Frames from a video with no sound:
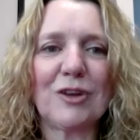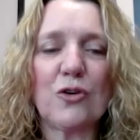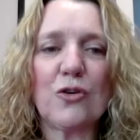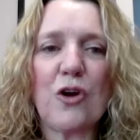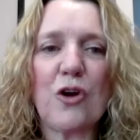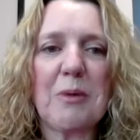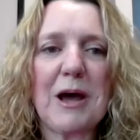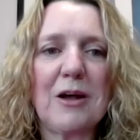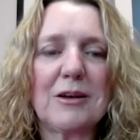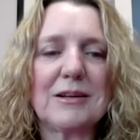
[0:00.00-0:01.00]
learned
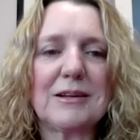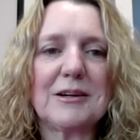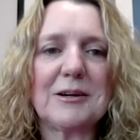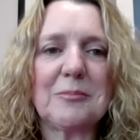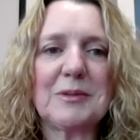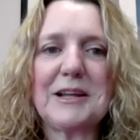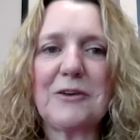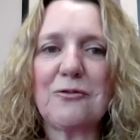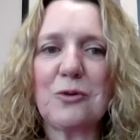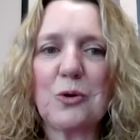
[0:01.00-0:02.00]
all about
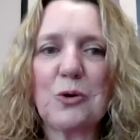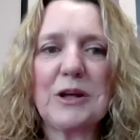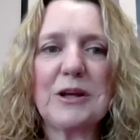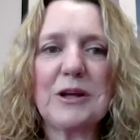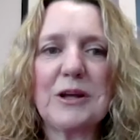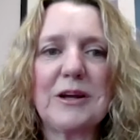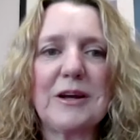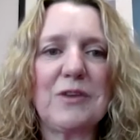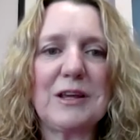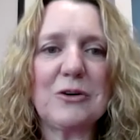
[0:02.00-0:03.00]
the state of
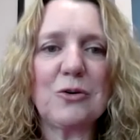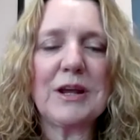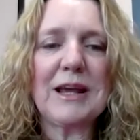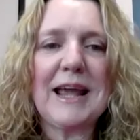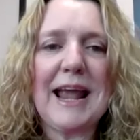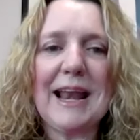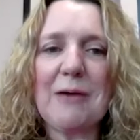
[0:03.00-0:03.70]
Florida out in the field,